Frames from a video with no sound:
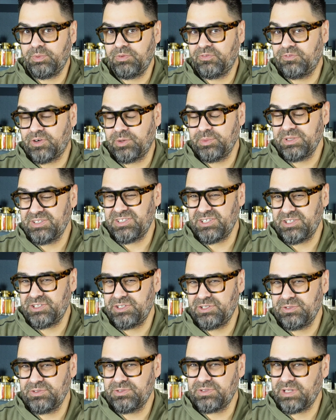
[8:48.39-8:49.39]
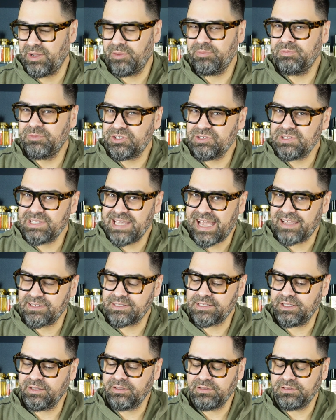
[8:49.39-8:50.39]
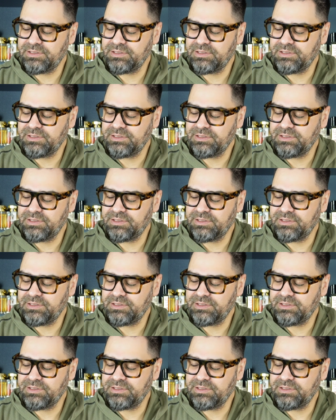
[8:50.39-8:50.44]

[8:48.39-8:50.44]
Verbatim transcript: performance issues. Now, I'm just guessing.